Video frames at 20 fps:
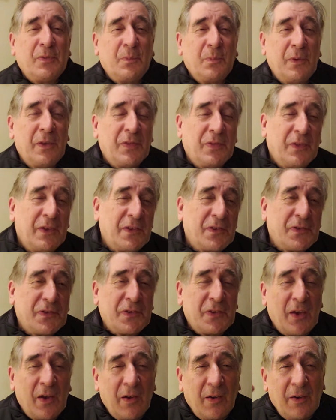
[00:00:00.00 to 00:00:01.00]
this
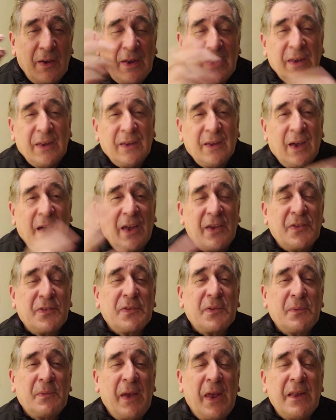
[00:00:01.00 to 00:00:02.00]
song, I
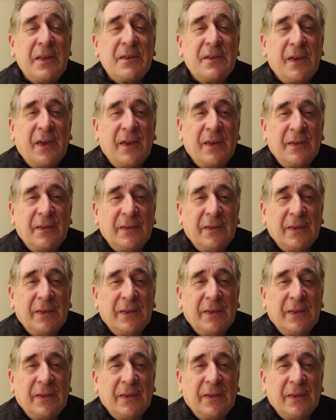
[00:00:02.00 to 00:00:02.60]
Surrender.